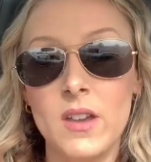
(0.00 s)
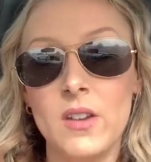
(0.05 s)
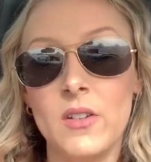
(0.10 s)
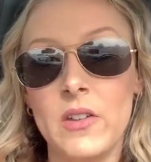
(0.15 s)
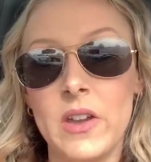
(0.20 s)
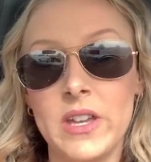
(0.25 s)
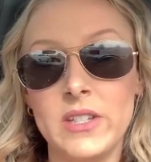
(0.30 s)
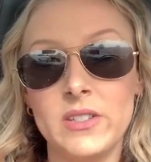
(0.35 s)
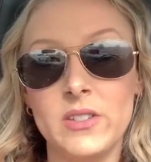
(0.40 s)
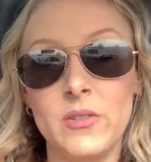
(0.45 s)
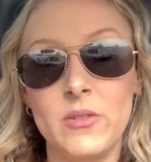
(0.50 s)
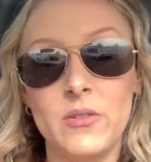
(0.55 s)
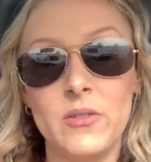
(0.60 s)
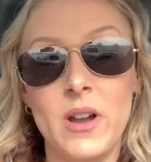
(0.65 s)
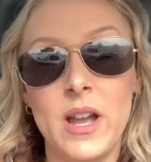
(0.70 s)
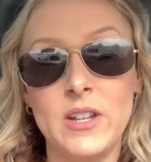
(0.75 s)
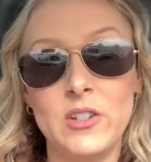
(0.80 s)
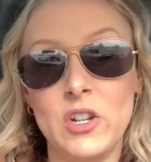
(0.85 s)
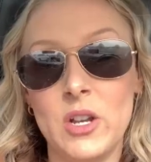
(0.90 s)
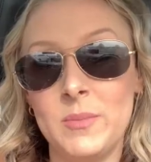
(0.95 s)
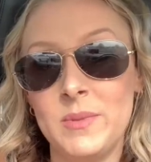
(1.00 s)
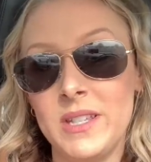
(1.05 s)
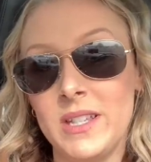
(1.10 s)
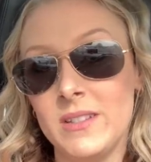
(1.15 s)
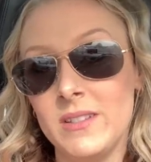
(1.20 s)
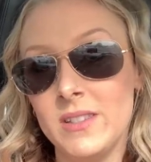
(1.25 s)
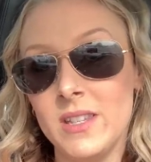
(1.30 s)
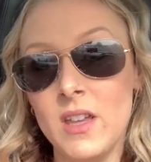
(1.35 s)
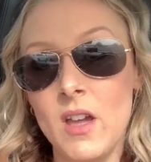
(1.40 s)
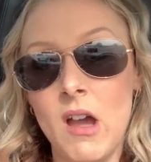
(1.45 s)
Okay, so I dropped
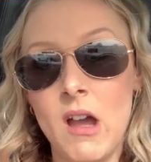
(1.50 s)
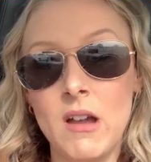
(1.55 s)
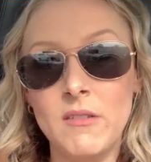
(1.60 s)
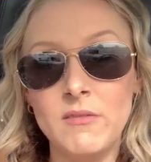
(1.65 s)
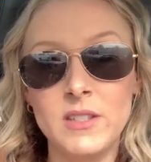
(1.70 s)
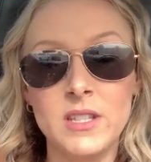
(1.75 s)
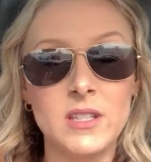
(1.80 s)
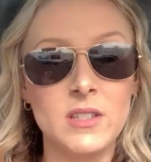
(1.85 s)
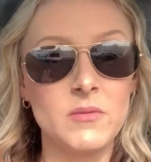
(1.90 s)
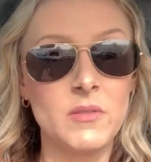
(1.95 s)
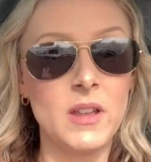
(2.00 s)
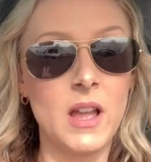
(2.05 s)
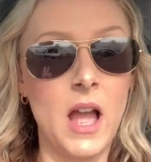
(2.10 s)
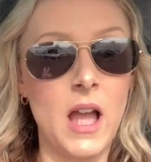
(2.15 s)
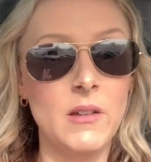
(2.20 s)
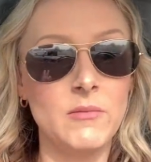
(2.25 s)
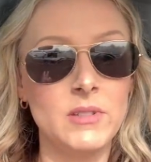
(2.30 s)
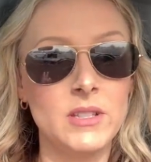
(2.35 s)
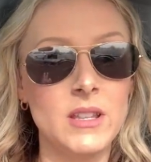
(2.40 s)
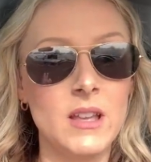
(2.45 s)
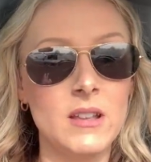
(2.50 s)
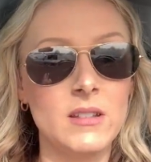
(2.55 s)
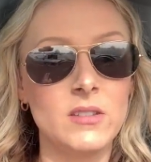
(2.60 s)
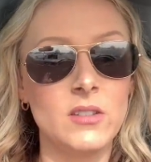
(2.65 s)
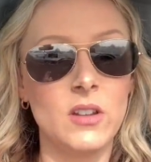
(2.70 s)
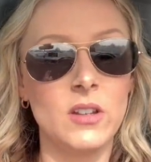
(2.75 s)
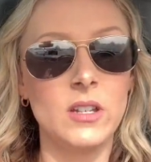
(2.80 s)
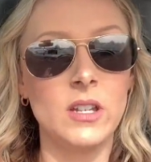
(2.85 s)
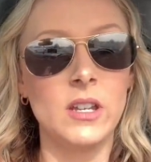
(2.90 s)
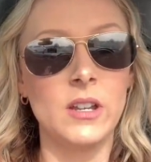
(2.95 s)
Kinsley off since we, I was last
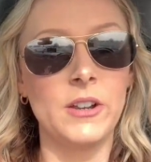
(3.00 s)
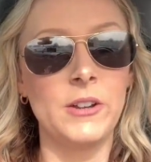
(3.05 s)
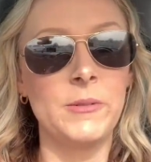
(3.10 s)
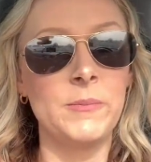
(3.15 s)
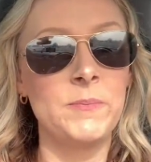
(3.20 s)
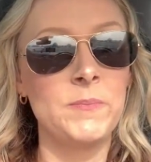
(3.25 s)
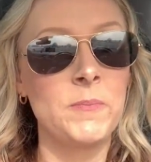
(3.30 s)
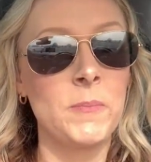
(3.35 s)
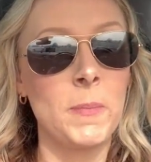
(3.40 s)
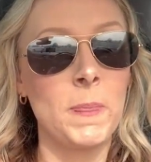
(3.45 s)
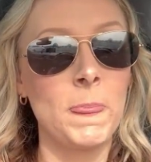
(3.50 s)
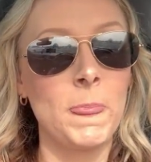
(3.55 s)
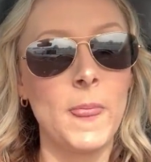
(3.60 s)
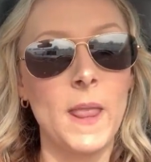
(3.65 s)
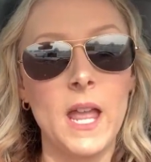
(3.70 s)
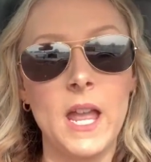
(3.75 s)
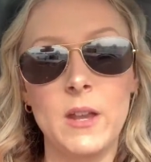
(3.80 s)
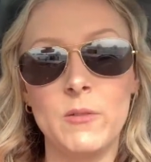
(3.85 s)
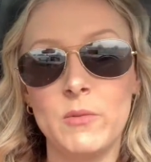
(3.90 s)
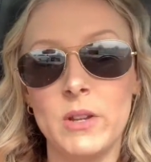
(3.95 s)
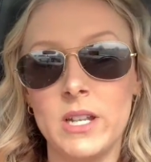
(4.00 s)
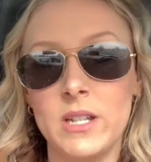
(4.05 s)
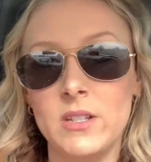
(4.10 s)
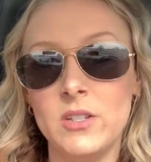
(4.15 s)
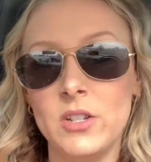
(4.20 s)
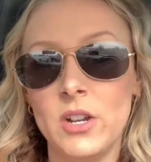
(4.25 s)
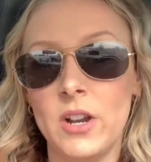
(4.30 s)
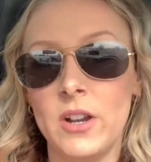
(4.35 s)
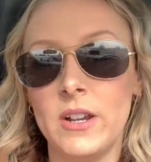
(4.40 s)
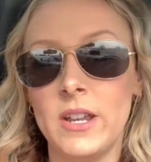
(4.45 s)
on here. I ran in
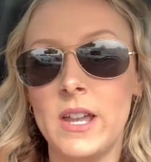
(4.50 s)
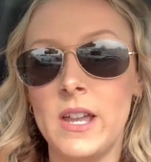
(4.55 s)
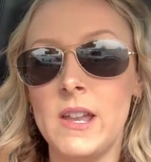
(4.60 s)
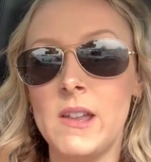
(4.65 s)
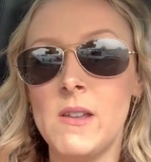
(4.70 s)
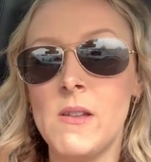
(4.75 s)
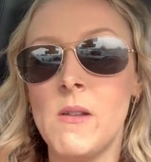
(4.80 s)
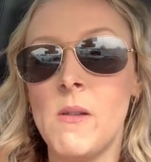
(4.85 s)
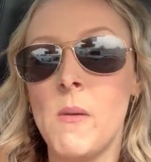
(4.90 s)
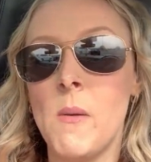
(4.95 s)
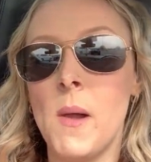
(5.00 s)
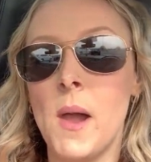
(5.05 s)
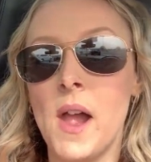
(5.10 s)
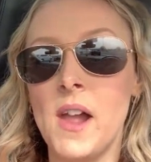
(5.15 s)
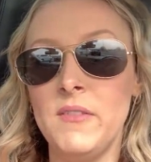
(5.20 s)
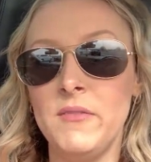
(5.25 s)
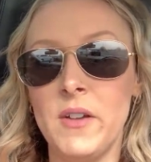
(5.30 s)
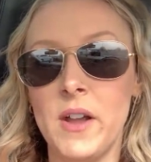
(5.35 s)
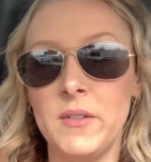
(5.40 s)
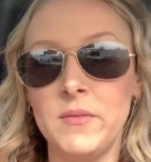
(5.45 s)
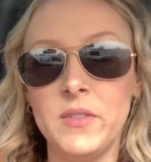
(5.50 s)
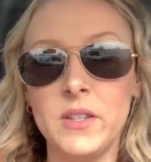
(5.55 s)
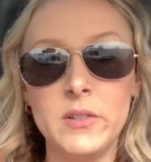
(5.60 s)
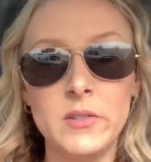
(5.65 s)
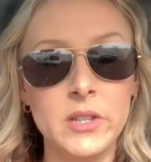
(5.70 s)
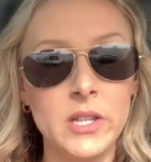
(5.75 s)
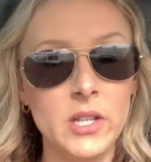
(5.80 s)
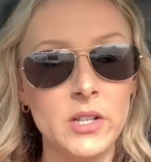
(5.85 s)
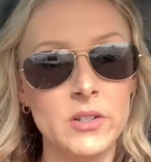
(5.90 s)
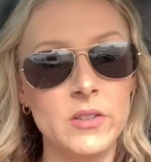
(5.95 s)
Target. I found the
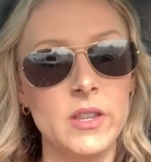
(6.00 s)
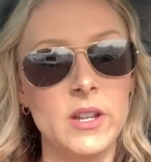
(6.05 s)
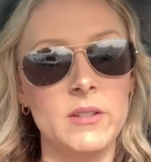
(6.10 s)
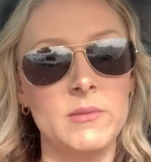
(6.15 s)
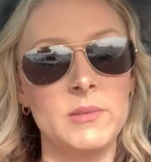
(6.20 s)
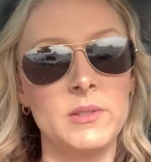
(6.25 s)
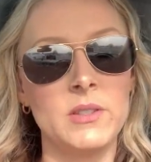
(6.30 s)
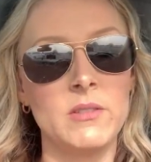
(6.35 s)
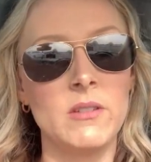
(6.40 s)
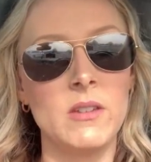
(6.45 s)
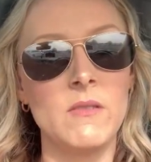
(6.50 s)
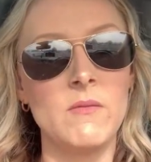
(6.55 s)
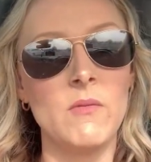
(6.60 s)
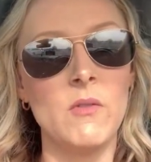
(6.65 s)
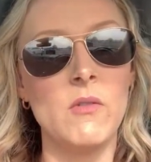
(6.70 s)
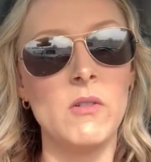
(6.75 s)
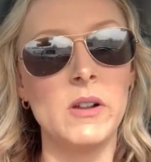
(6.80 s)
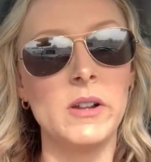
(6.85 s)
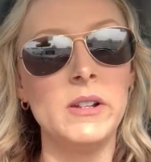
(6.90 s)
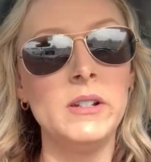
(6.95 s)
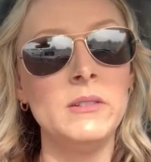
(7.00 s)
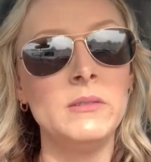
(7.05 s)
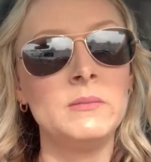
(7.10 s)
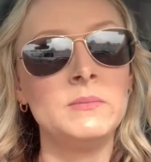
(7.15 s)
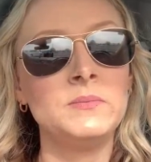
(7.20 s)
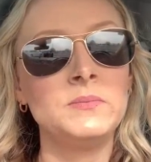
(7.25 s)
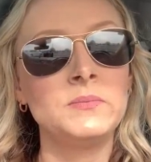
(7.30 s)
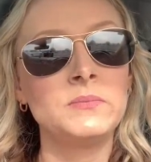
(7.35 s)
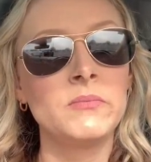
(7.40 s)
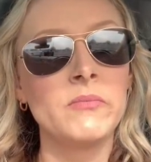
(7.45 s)
cleaner that I was looking for.
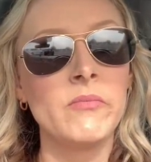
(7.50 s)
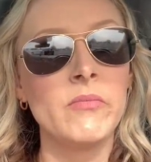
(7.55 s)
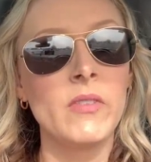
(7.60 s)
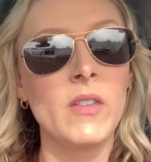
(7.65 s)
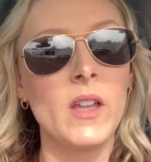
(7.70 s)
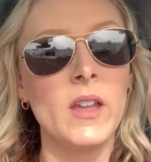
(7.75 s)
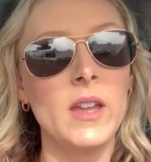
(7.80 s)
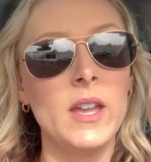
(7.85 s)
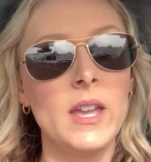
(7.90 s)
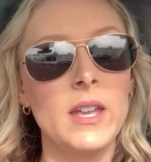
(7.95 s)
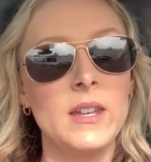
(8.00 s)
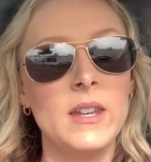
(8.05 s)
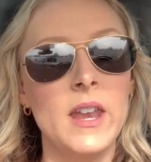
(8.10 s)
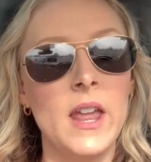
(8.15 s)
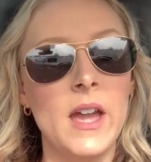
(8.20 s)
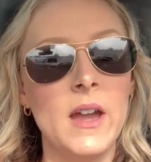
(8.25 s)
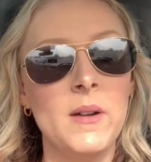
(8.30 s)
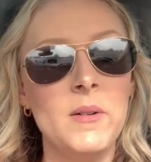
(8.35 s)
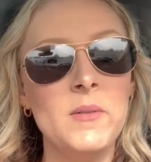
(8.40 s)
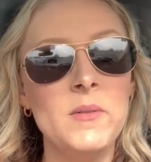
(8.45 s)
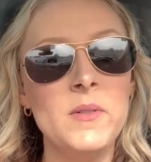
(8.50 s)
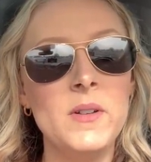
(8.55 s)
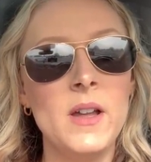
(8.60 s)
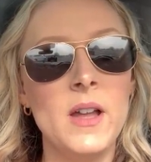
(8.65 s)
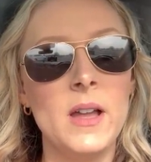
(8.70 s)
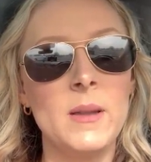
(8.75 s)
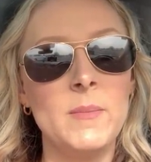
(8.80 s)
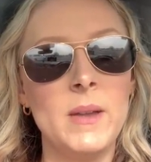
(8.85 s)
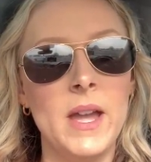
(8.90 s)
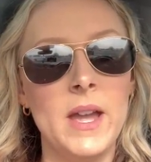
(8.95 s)
And now
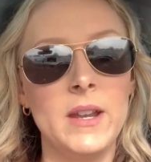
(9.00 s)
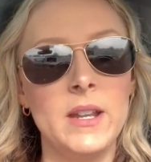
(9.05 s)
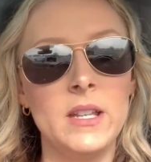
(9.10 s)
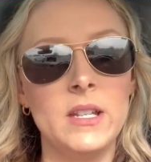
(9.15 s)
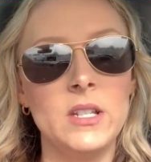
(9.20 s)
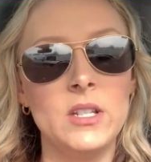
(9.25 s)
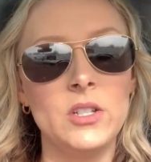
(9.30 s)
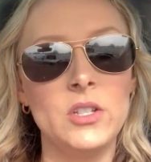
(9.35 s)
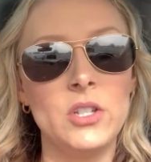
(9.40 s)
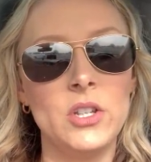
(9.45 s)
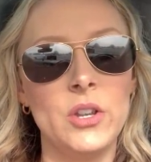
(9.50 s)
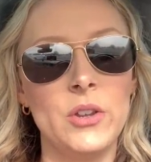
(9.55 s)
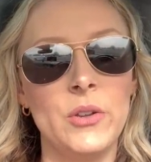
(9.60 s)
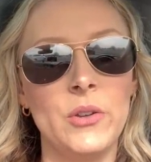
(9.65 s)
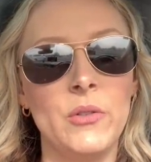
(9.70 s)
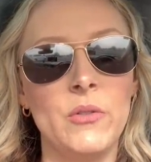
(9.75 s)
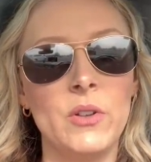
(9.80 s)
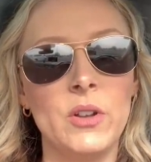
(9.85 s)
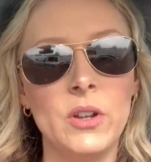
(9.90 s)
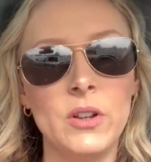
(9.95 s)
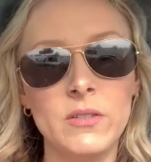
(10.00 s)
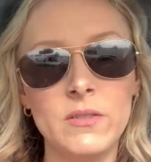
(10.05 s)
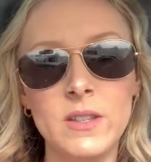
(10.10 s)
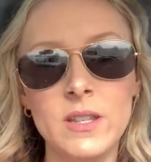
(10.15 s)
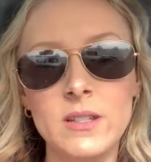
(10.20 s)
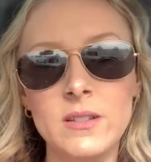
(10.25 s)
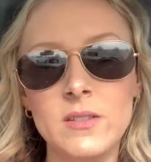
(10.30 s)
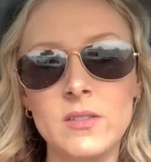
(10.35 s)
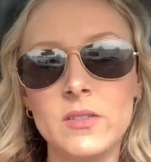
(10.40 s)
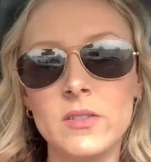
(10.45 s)
I'm headed to
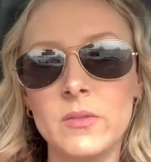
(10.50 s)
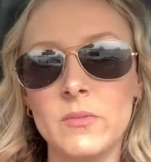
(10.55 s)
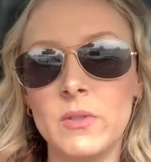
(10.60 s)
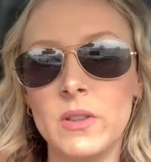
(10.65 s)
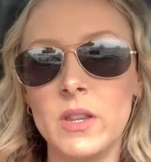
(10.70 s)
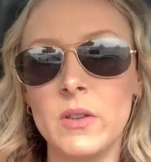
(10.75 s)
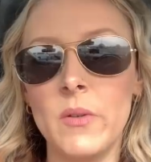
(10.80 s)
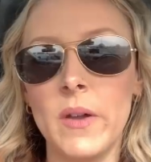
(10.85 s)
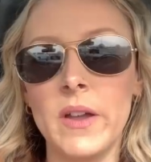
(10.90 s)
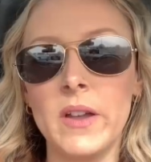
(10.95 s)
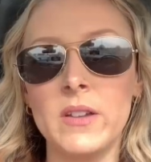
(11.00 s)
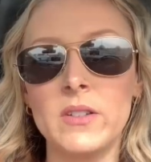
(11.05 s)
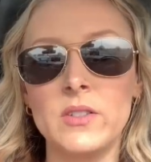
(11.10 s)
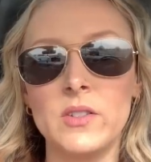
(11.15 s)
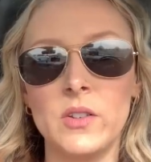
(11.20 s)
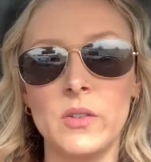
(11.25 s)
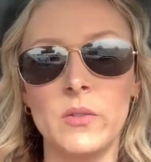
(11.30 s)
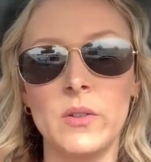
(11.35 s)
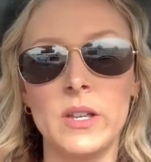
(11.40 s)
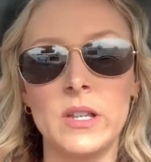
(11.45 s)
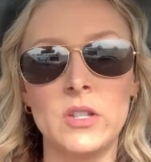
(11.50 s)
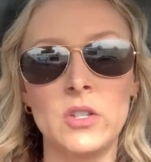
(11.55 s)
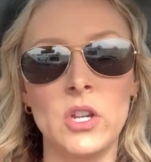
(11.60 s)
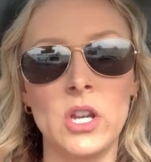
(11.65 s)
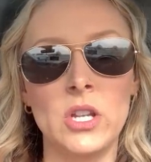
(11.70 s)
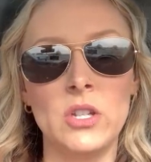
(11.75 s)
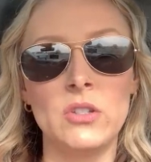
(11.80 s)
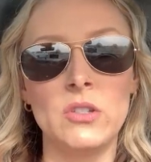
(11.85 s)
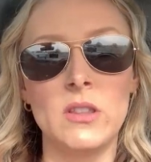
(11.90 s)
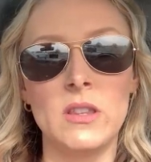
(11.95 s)
Kirkland's really quick to
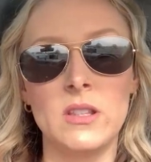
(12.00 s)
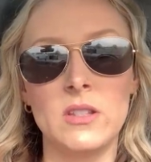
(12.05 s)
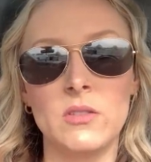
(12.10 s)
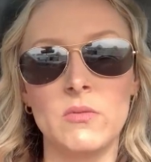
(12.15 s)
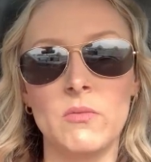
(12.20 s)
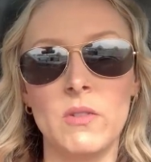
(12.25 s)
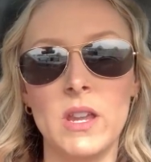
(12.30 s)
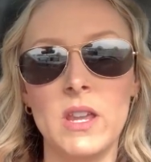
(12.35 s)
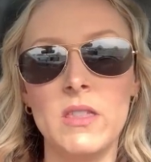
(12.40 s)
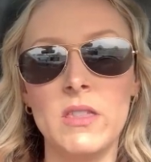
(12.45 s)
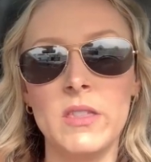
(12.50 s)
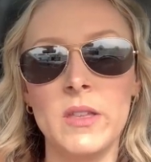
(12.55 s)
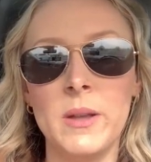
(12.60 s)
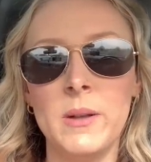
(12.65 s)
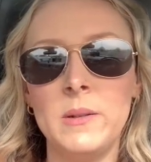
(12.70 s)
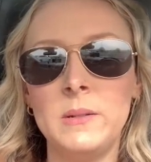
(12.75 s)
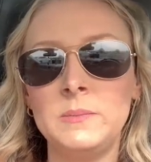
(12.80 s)
exchange this wreath.